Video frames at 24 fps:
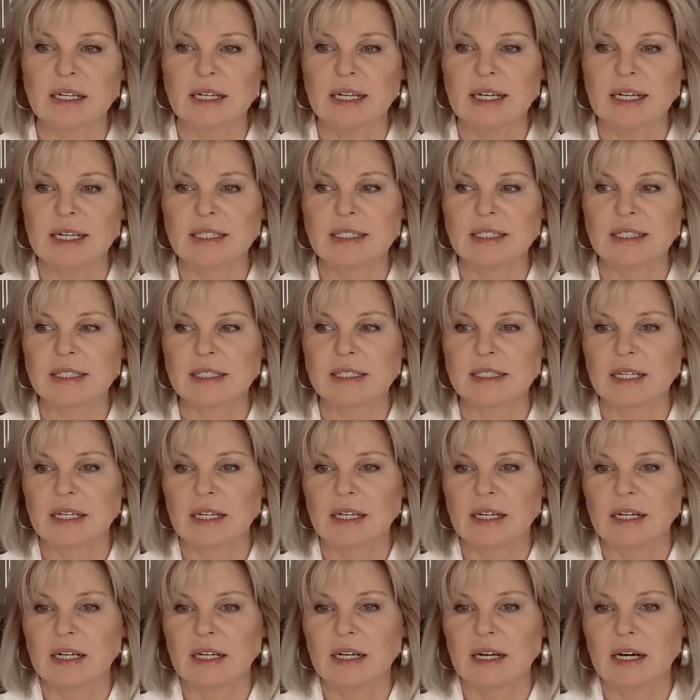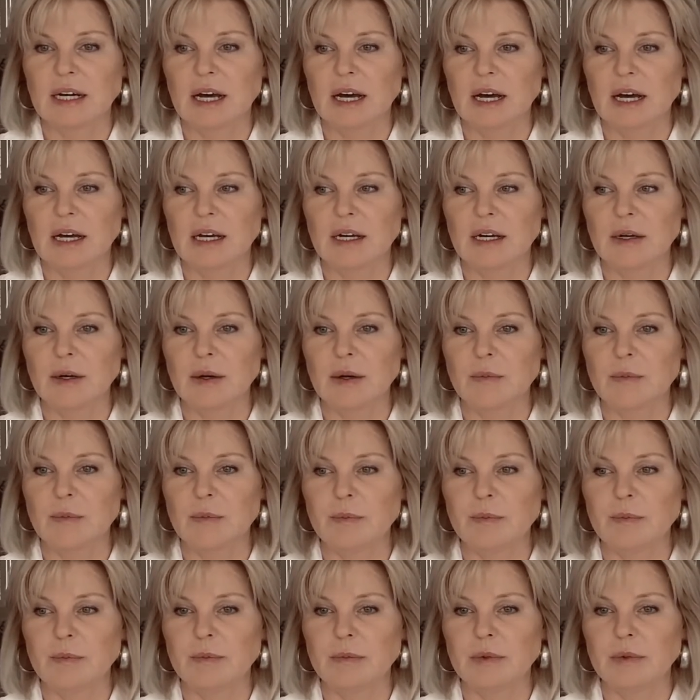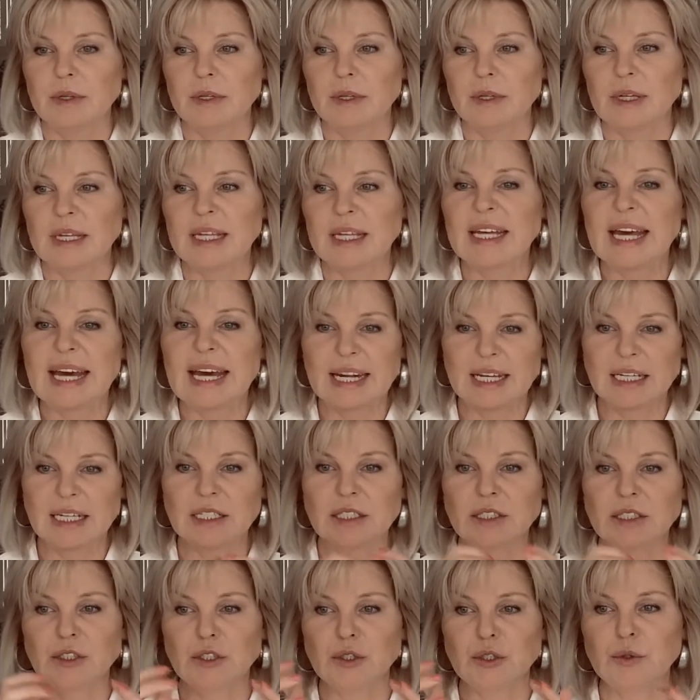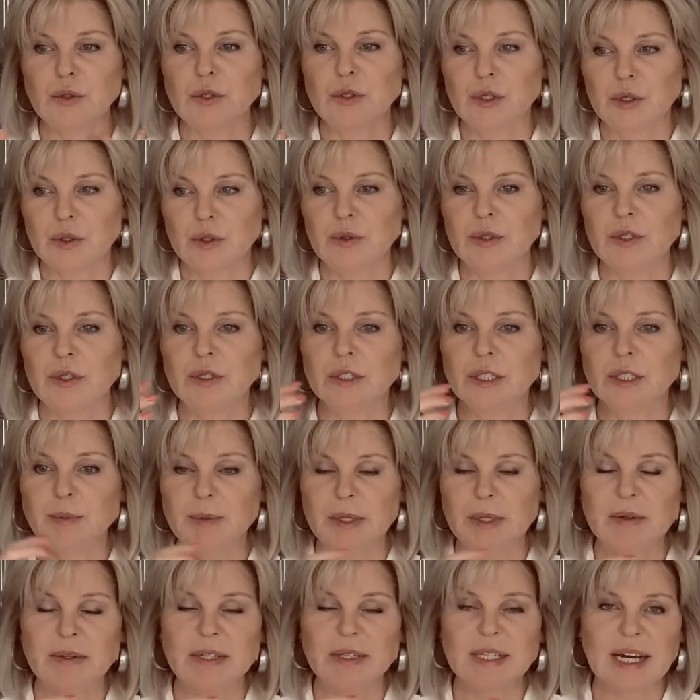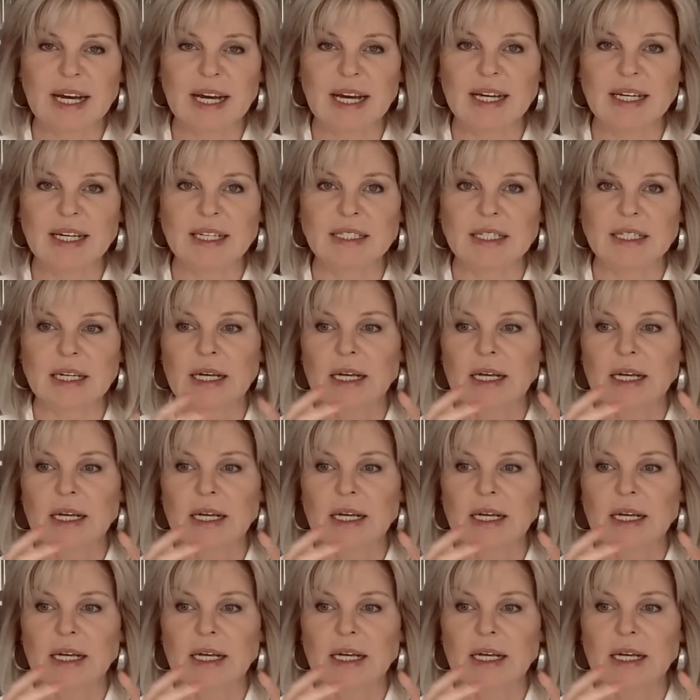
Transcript: It's uh, getting to know your spirit guide,